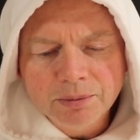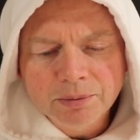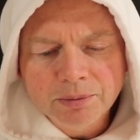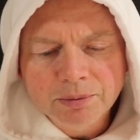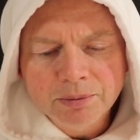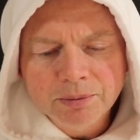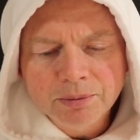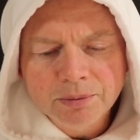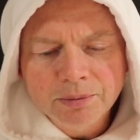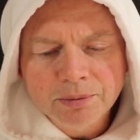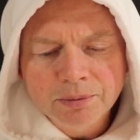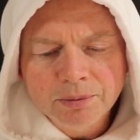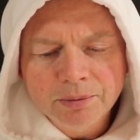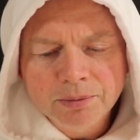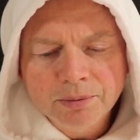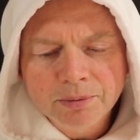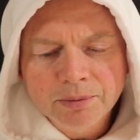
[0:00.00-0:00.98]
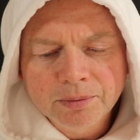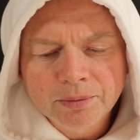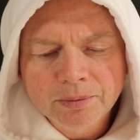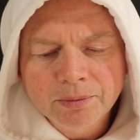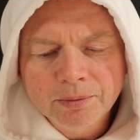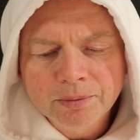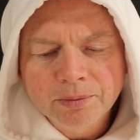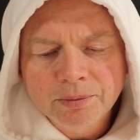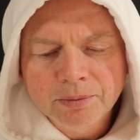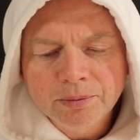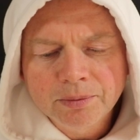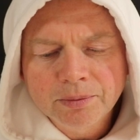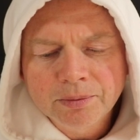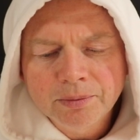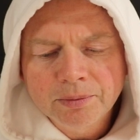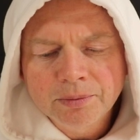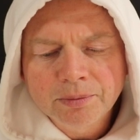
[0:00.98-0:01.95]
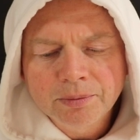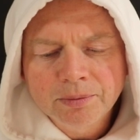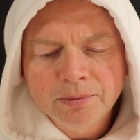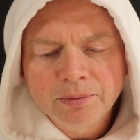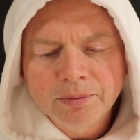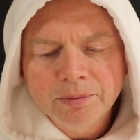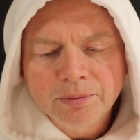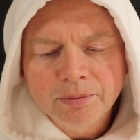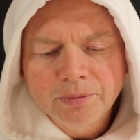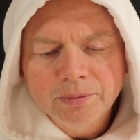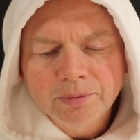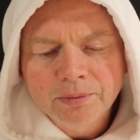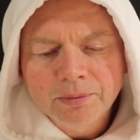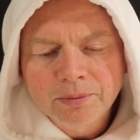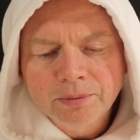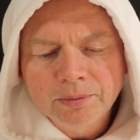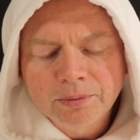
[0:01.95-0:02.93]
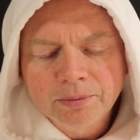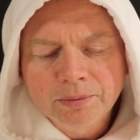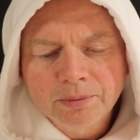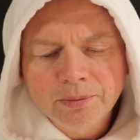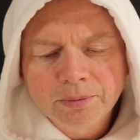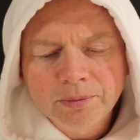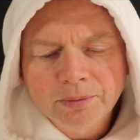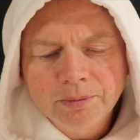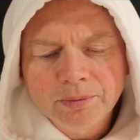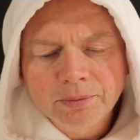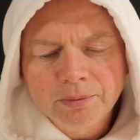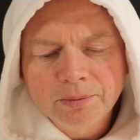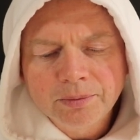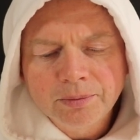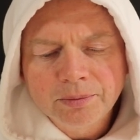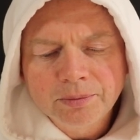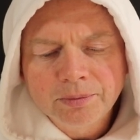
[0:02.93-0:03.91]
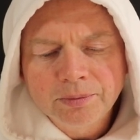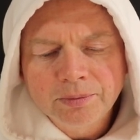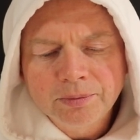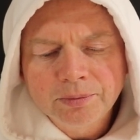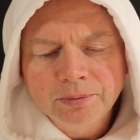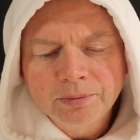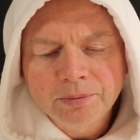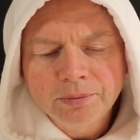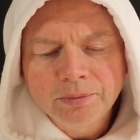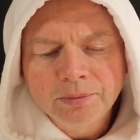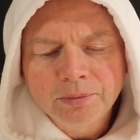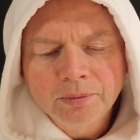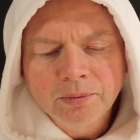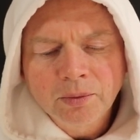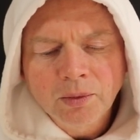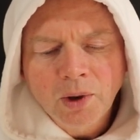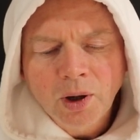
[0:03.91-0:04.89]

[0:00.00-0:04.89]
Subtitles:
Nobody speaks.